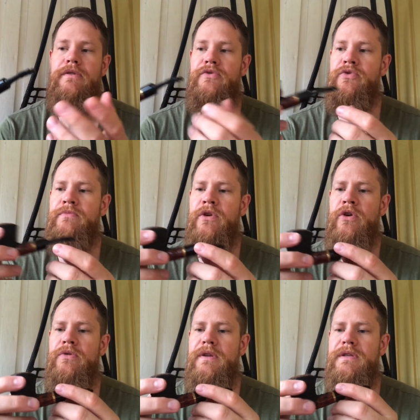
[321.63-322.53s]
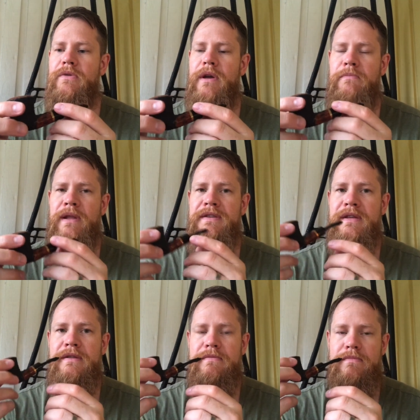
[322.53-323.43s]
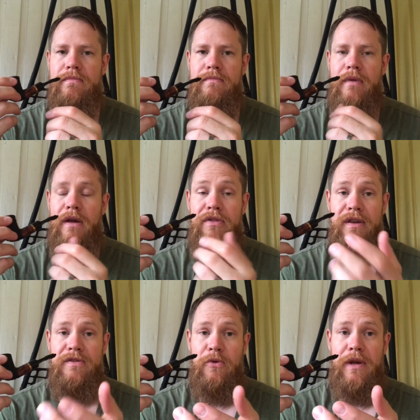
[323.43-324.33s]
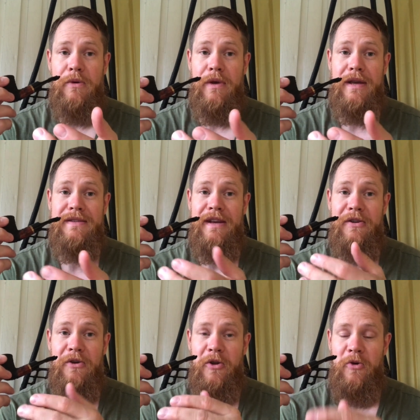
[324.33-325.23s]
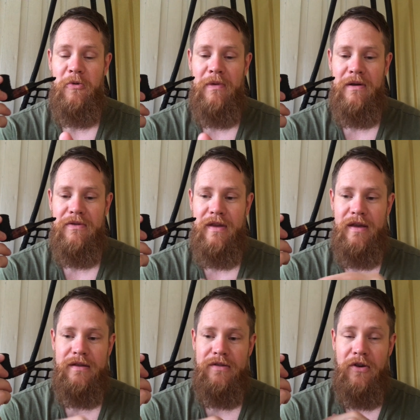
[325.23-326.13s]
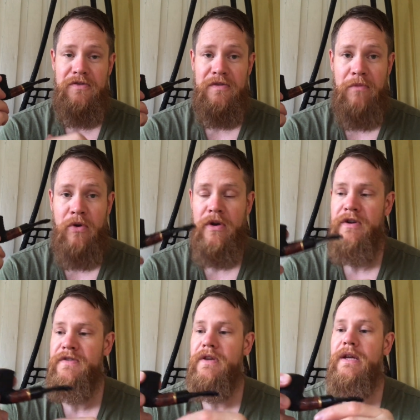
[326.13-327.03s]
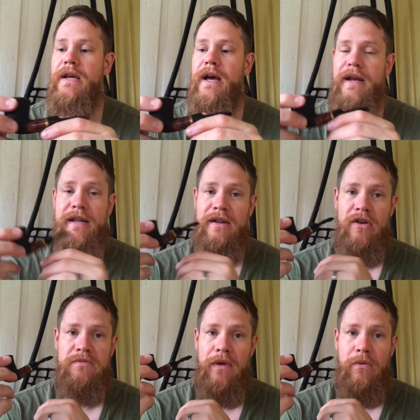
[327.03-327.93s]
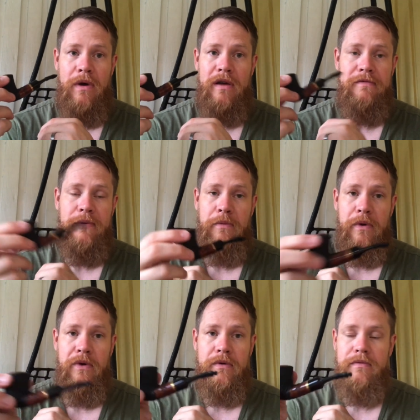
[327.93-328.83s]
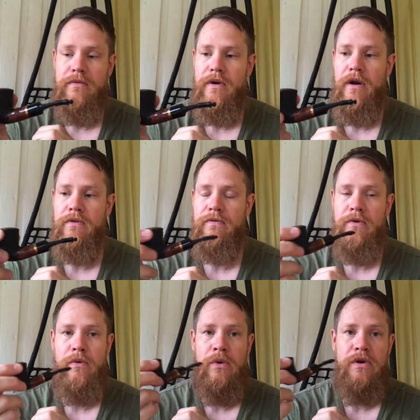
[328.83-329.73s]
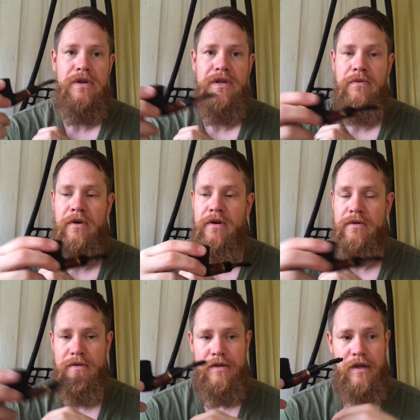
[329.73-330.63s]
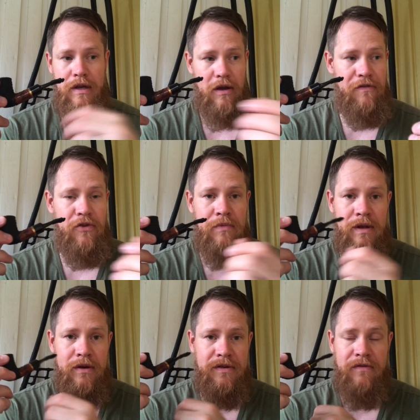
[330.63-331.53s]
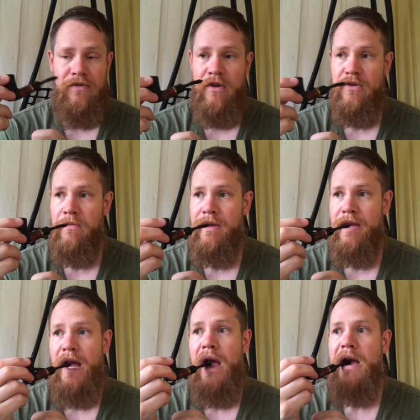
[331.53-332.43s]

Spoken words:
The room note is quite pleasant. I think so anyways. I don't know about the non-smokers. I didn't ask my wife when we were out for a walk. She were a few meters in front of me.